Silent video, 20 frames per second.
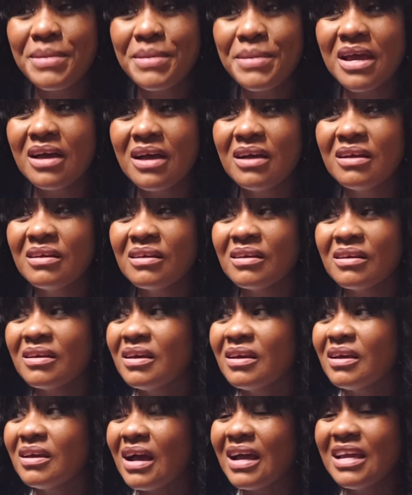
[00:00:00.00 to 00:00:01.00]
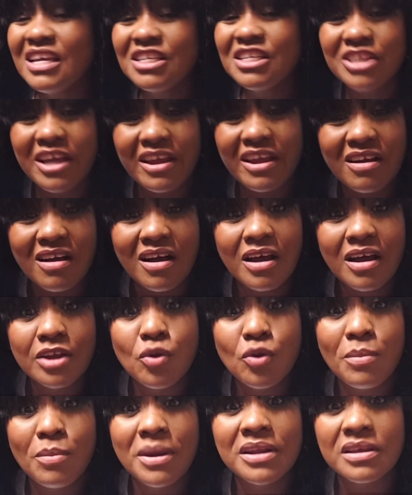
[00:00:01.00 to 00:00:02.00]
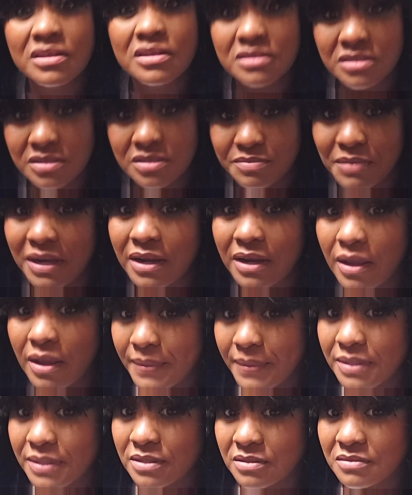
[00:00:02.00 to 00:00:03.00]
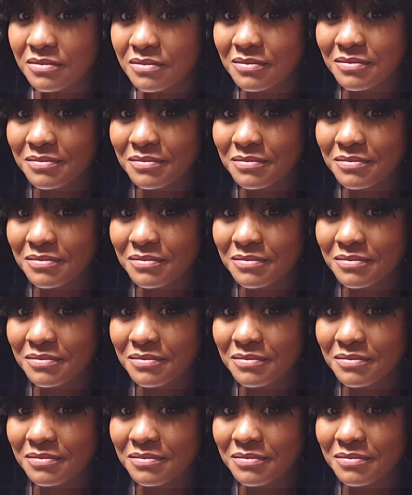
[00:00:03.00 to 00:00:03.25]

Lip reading: be a hitchhiker on nobody else's bad habit.